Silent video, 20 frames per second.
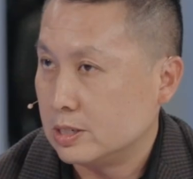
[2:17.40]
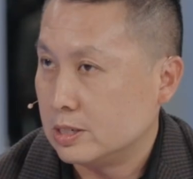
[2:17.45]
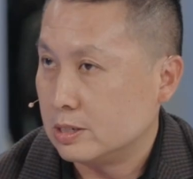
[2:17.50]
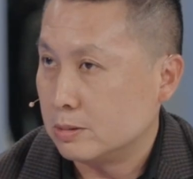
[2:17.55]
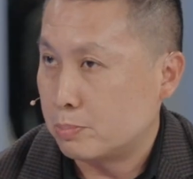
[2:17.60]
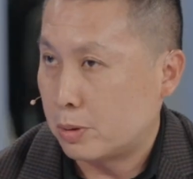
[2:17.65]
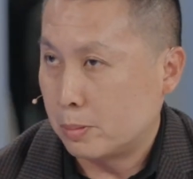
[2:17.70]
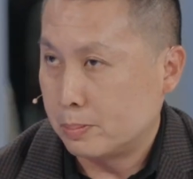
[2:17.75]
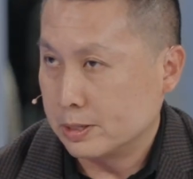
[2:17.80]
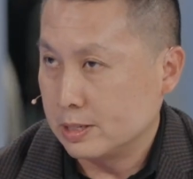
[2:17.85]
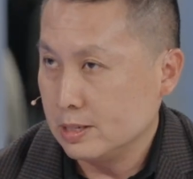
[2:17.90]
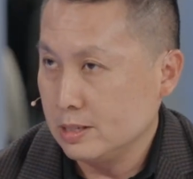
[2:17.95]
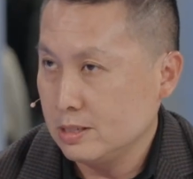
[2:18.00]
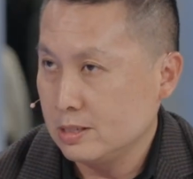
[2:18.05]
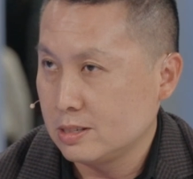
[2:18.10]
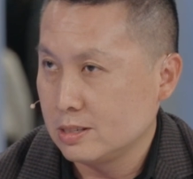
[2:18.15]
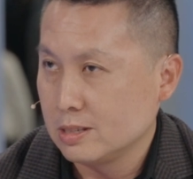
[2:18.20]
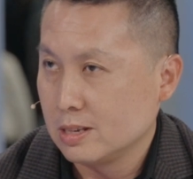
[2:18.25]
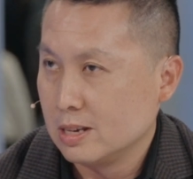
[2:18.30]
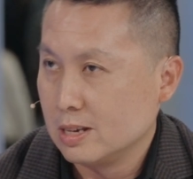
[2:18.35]
the
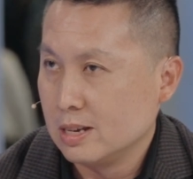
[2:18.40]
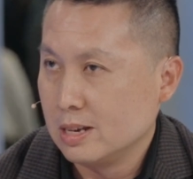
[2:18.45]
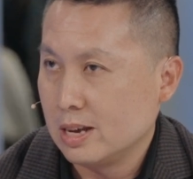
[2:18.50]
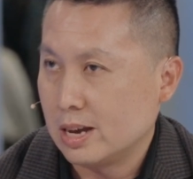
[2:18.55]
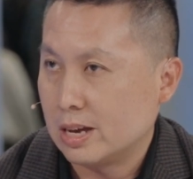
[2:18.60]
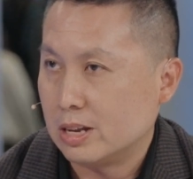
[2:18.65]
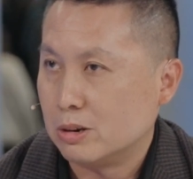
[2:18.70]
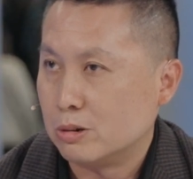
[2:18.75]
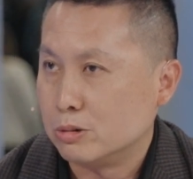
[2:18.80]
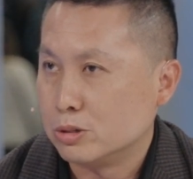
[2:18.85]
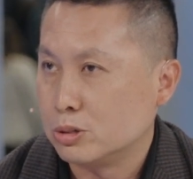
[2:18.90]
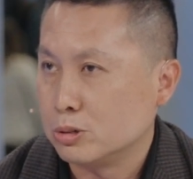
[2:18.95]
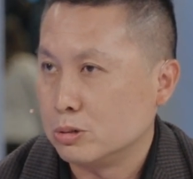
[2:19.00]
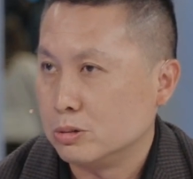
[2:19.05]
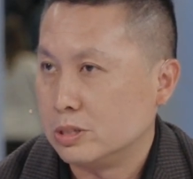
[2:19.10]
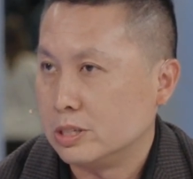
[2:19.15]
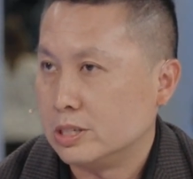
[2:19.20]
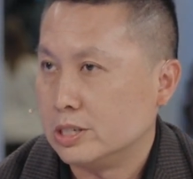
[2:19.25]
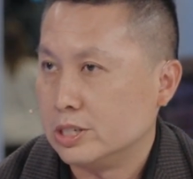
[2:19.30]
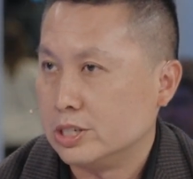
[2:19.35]
properties, and
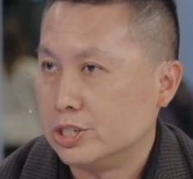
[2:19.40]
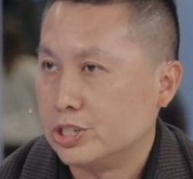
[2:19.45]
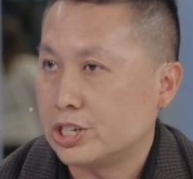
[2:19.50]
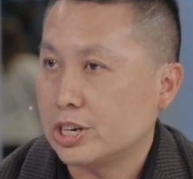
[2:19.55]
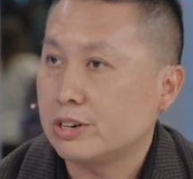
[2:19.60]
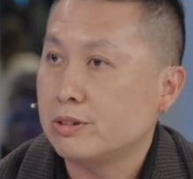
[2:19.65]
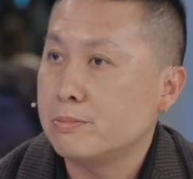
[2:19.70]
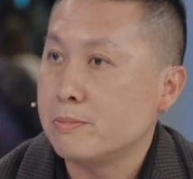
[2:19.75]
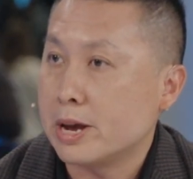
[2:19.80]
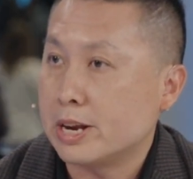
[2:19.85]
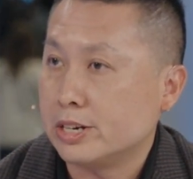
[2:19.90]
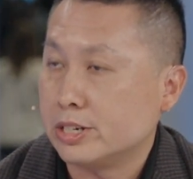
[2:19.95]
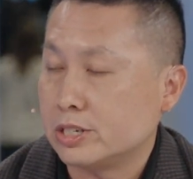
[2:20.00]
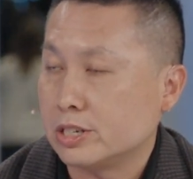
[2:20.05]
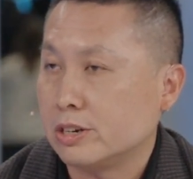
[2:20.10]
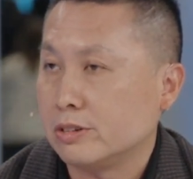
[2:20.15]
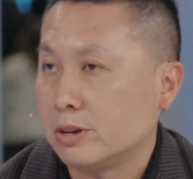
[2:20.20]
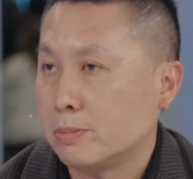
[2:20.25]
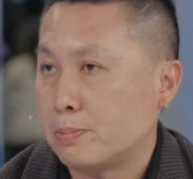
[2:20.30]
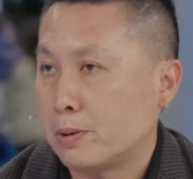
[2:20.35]
also the general
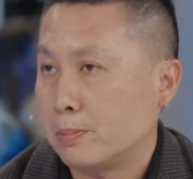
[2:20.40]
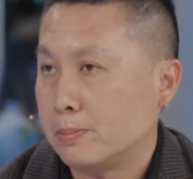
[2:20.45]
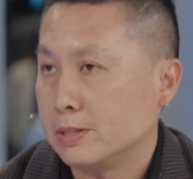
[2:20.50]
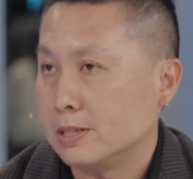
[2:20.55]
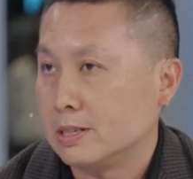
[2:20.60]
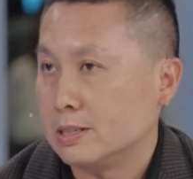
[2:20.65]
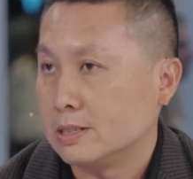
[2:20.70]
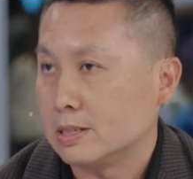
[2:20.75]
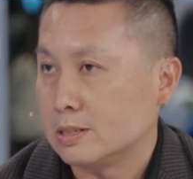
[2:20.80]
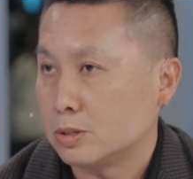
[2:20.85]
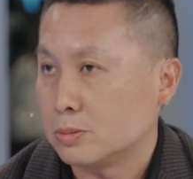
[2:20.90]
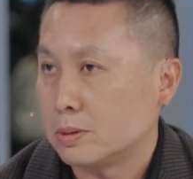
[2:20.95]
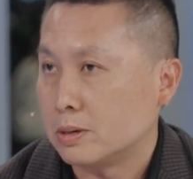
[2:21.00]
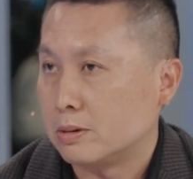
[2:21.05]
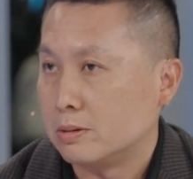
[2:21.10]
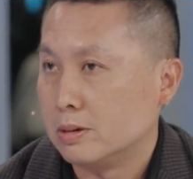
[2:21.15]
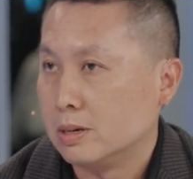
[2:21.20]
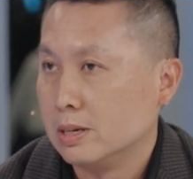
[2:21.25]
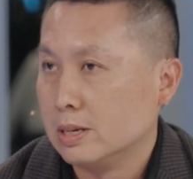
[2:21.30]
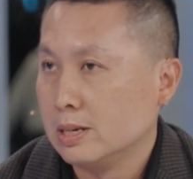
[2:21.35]
manager of the properties as well,
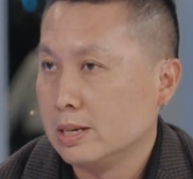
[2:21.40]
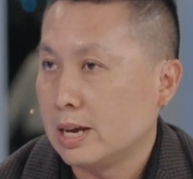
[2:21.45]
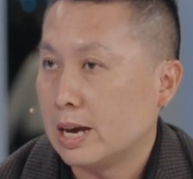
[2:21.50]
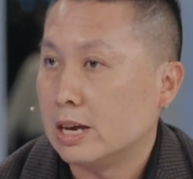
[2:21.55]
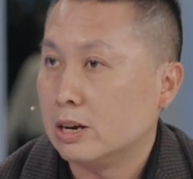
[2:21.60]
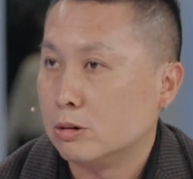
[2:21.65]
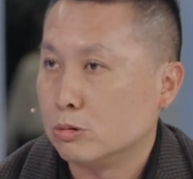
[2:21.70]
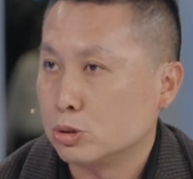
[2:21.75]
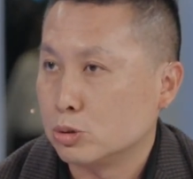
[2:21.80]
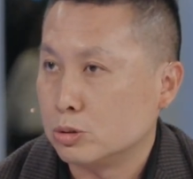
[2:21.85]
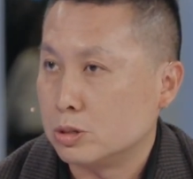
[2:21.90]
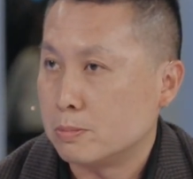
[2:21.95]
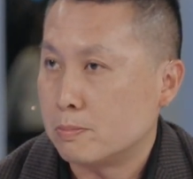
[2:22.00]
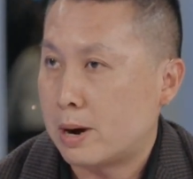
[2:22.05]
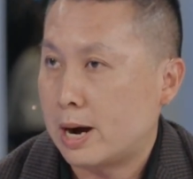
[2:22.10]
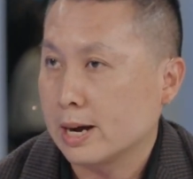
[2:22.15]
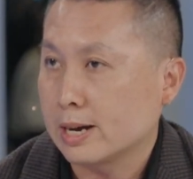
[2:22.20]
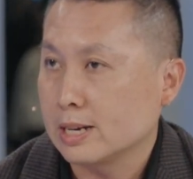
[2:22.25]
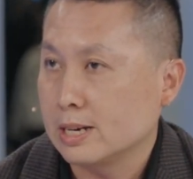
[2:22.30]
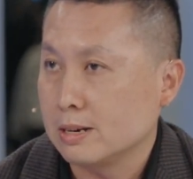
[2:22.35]
and also the
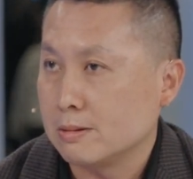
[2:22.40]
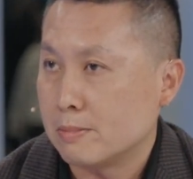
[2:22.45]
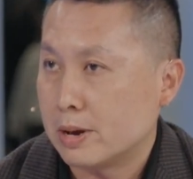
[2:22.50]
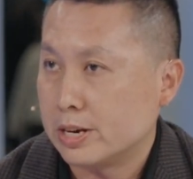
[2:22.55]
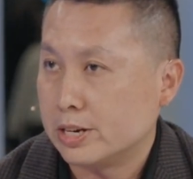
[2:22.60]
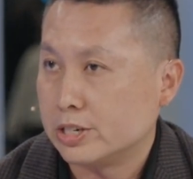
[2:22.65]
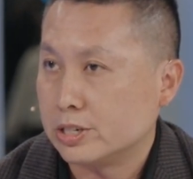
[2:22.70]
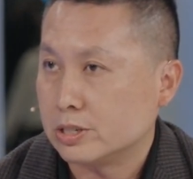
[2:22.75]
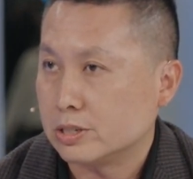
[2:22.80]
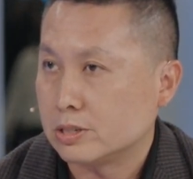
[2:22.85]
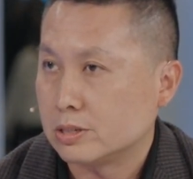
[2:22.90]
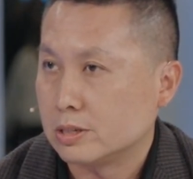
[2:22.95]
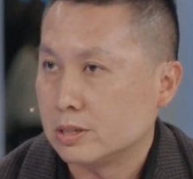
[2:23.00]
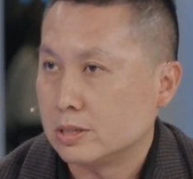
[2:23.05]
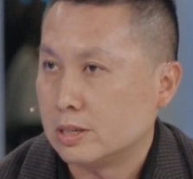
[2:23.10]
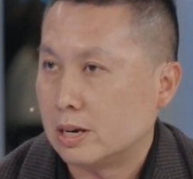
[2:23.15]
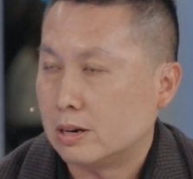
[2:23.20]
marketing managers.